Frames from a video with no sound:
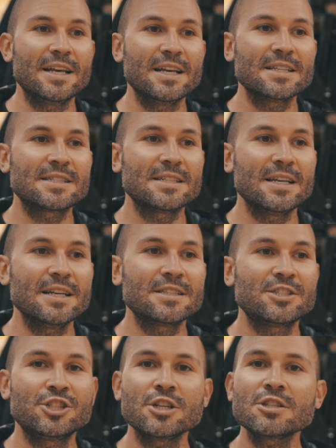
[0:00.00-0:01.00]
It's
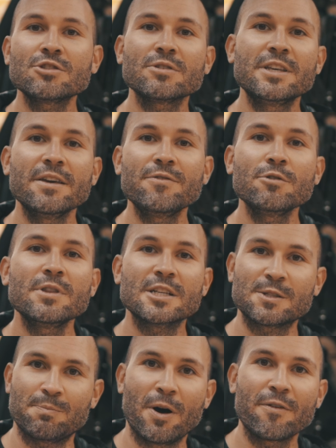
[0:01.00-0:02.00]
just to give you
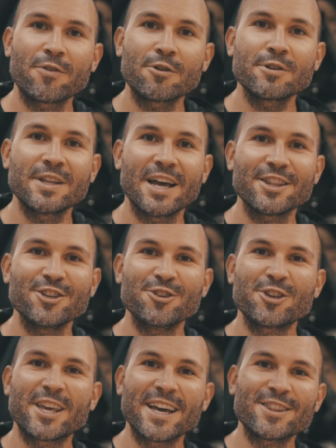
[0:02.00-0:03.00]
this buffer that
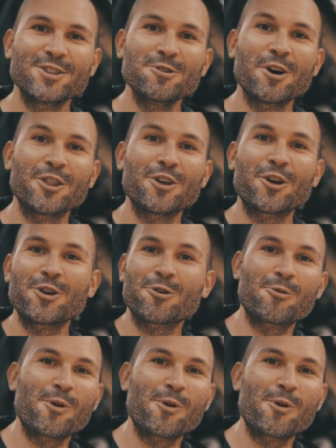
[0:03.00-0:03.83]
you can do another